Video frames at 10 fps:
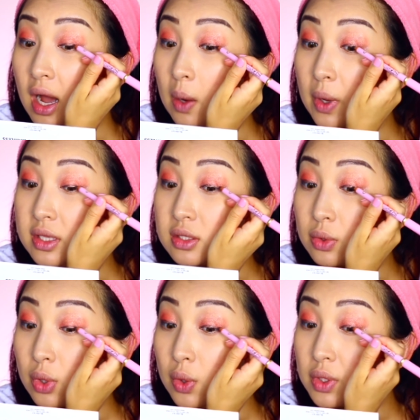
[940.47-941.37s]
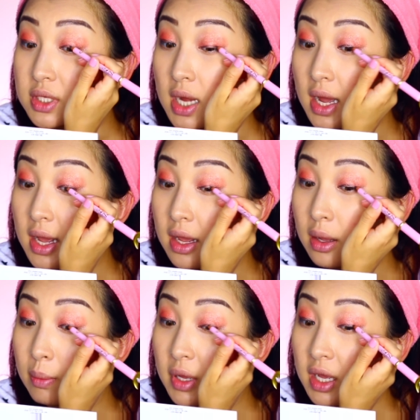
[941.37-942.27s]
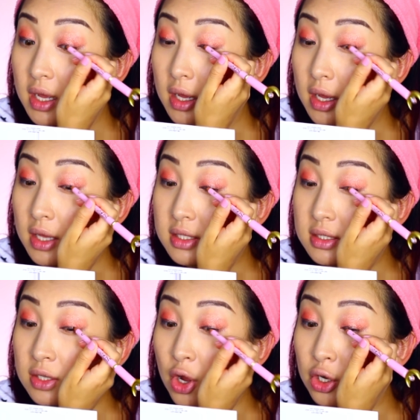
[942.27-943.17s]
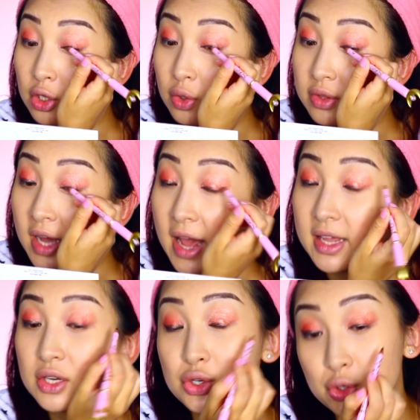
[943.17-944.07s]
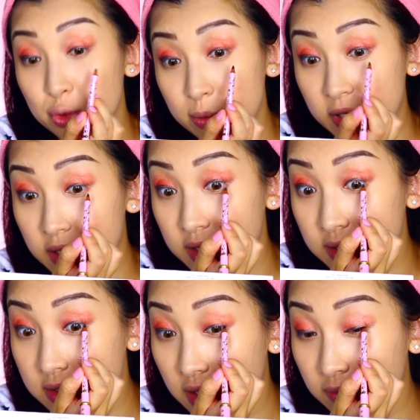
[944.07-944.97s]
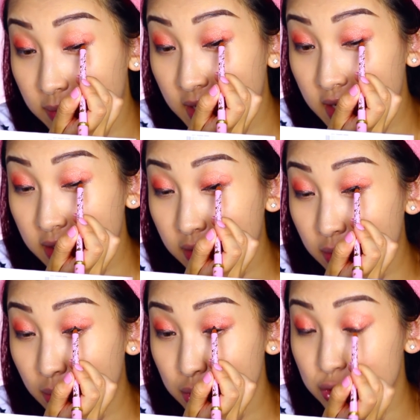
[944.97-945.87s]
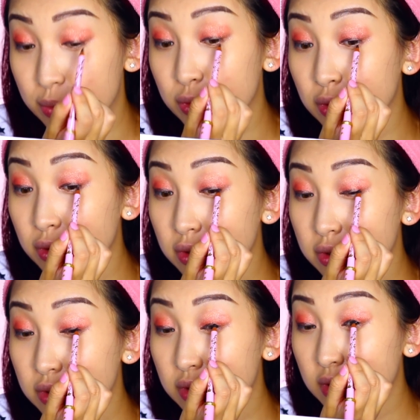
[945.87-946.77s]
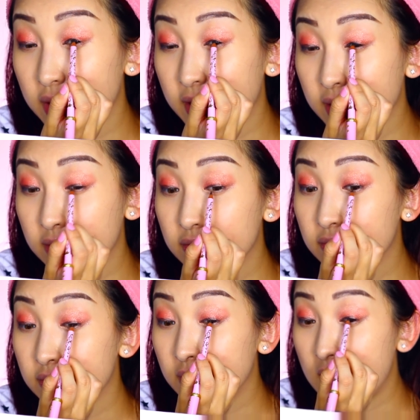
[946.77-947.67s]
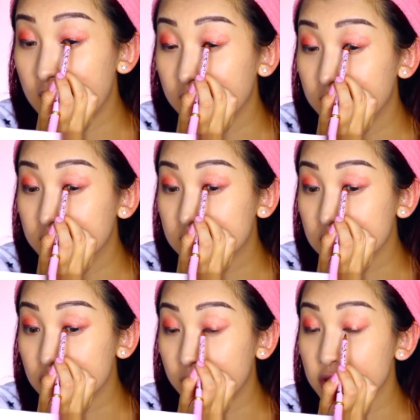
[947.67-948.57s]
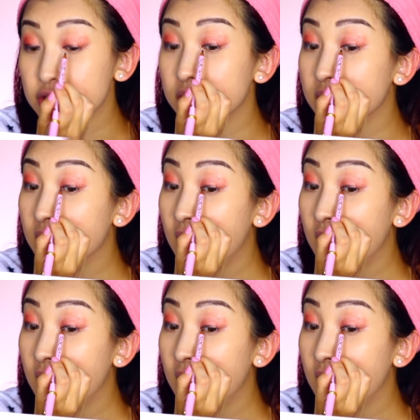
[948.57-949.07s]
I wear this look all the time. It's the only look that I can do because of my quadruple like eyelid situation.